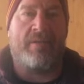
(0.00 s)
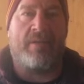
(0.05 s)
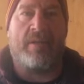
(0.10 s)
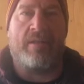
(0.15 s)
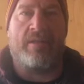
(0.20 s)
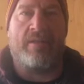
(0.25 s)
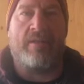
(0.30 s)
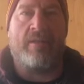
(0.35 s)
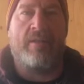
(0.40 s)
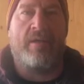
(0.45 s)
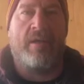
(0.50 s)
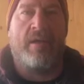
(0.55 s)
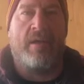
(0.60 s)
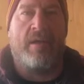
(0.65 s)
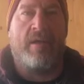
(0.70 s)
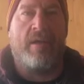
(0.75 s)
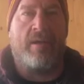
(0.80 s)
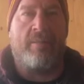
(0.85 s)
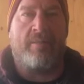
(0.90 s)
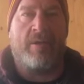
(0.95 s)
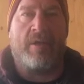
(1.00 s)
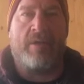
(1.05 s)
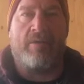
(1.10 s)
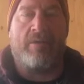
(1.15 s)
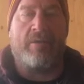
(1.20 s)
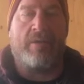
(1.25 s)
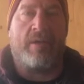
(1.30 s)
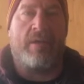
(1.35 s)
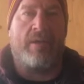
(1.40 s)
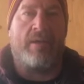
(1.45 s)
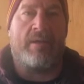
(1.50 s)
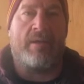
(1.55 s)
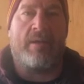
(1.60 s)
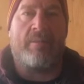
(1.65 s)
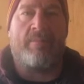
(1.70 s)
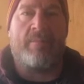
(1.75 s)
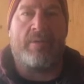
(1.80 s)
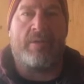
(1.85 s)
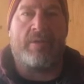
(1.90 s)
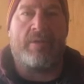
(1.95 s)
and then um, they, they ended
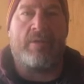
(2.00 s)
up,